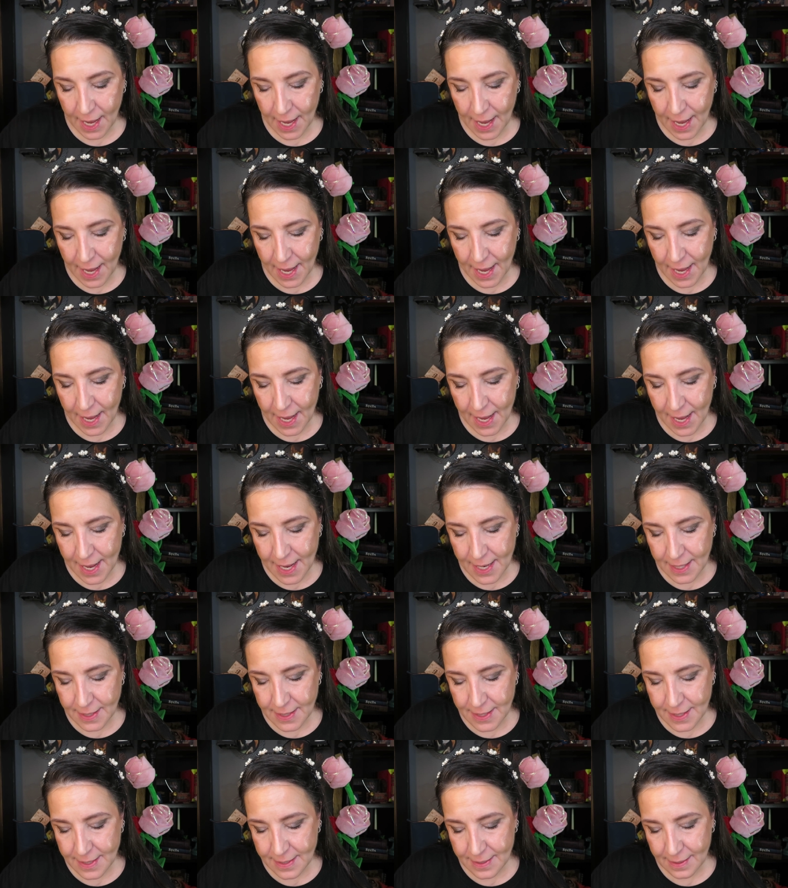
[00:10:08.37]

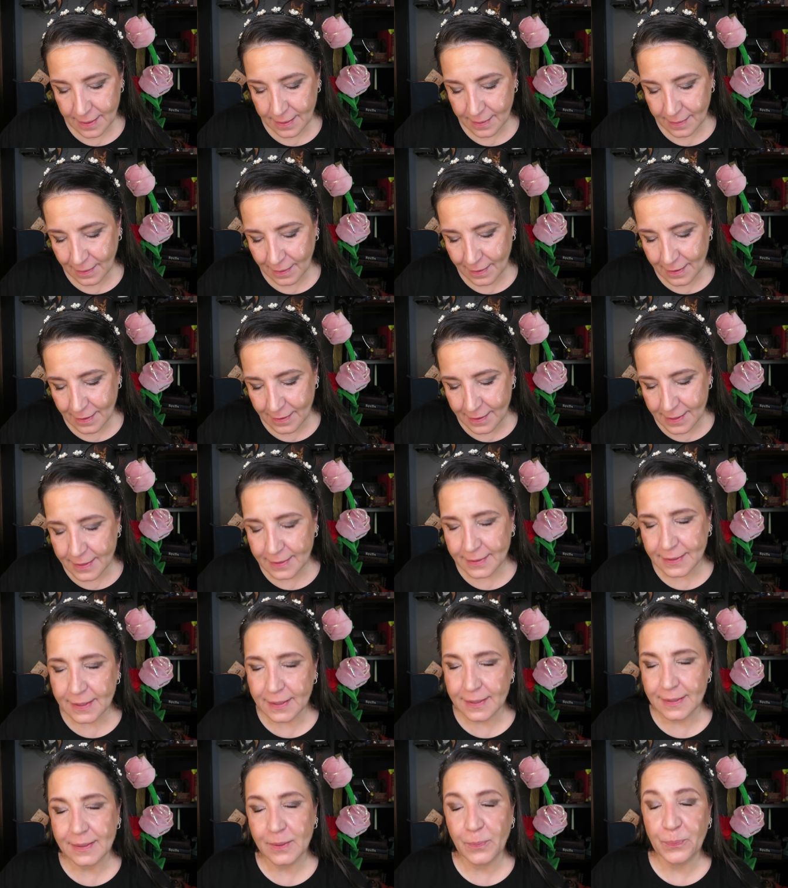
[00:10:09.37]
and
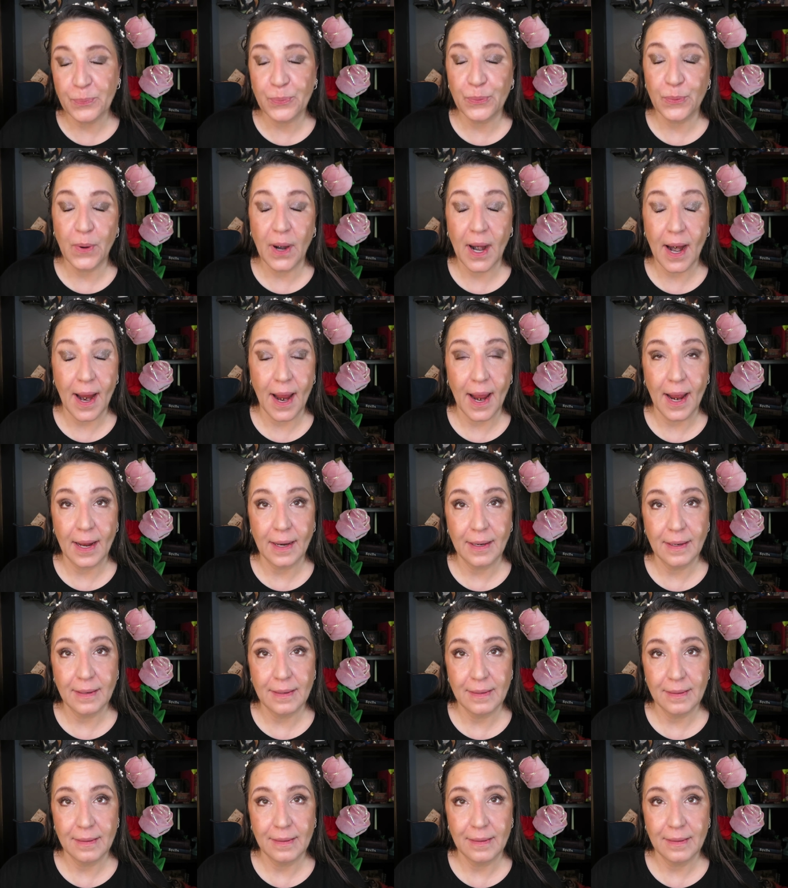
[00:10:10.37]
this is a
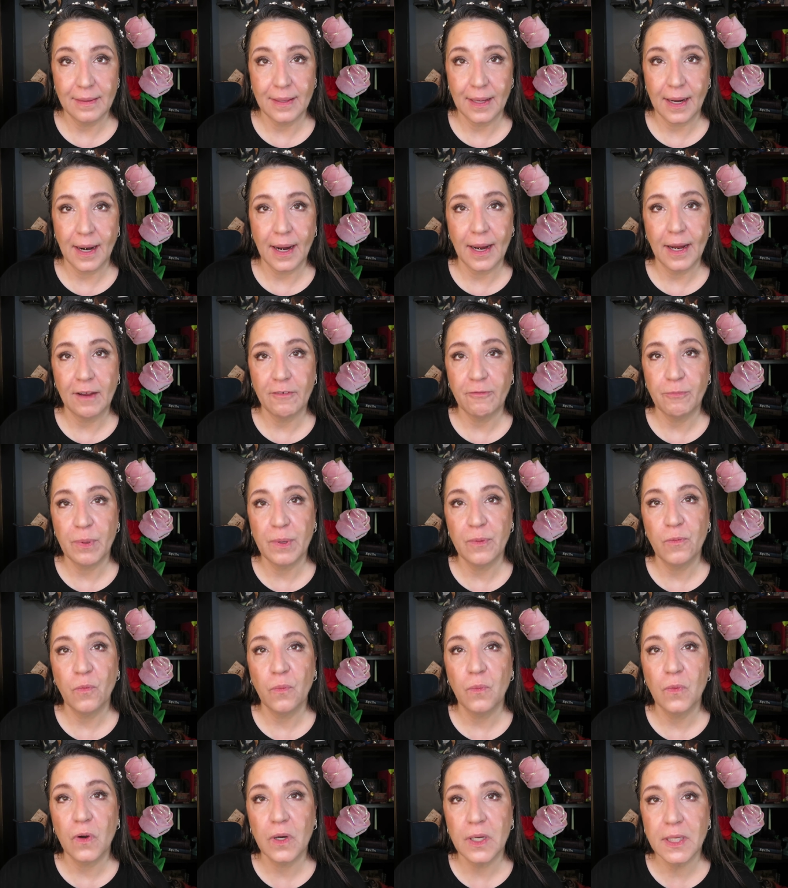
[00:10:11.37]
brand that I have
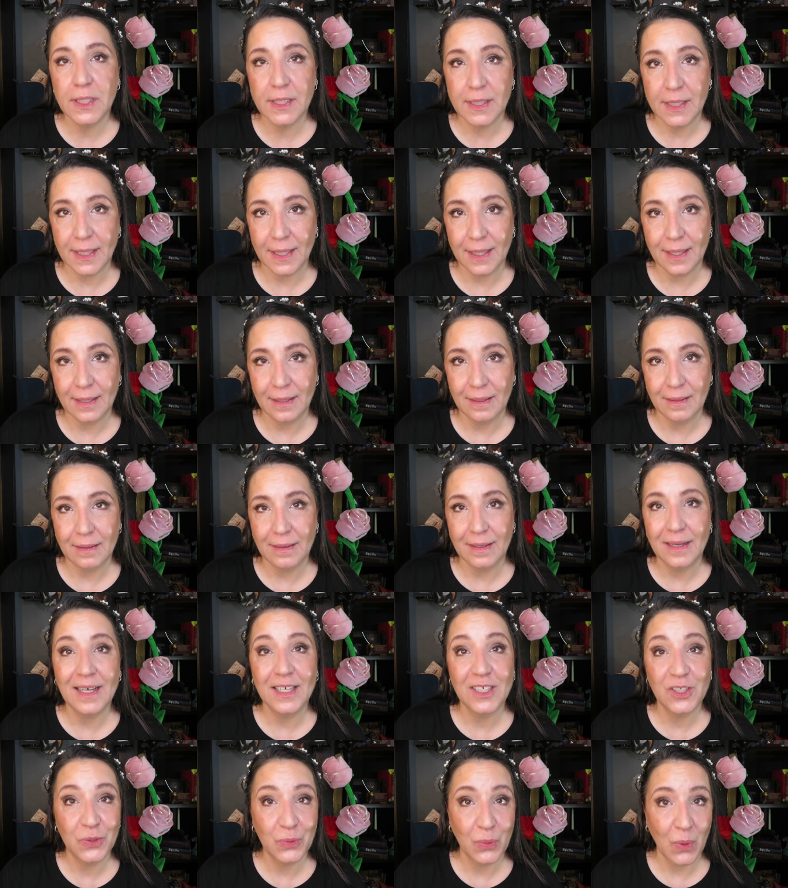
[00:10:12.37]
been wanting
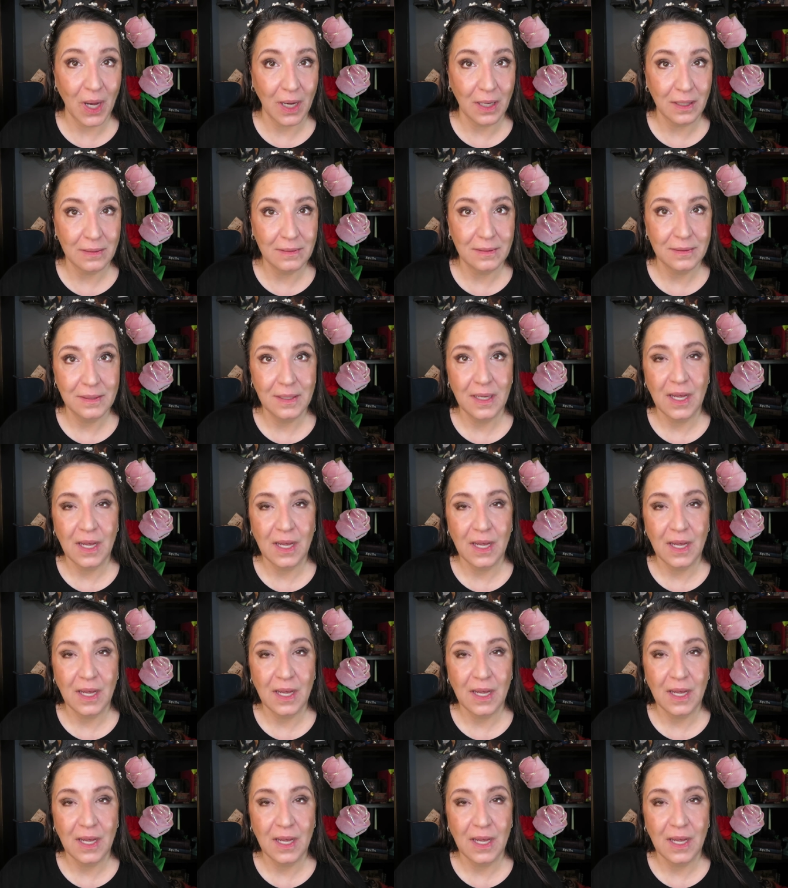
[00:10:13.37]
as well